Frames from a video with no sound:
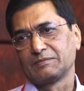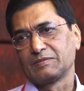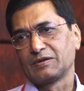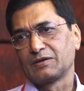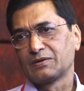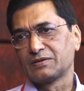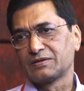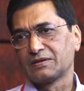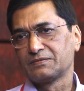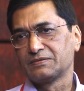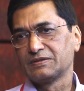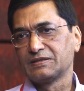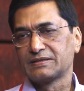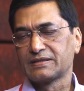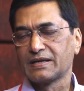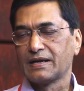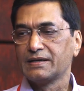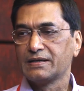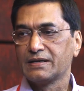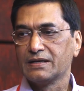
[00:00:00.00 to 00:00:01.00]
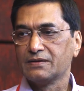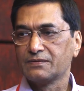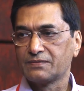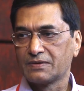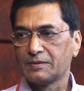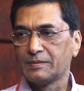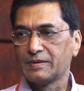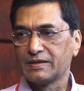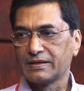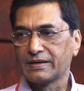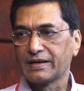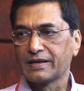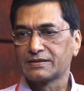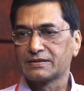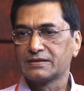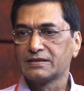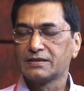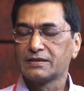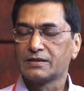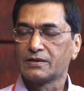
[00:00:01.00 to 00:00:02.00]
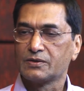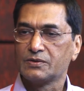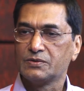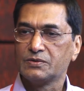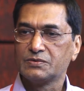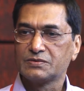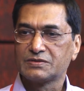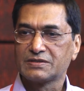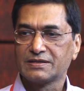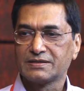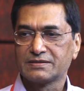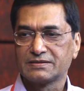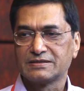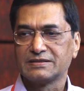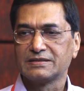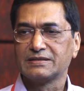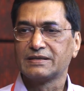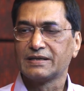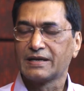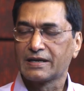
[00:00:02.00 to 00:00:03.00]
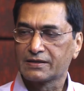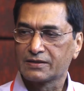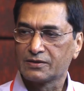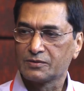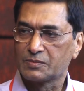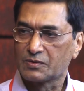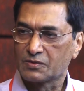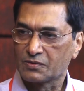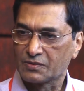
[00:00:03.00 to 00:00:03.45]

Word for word: because of its anti-inflammatory action, it reduces C-reactive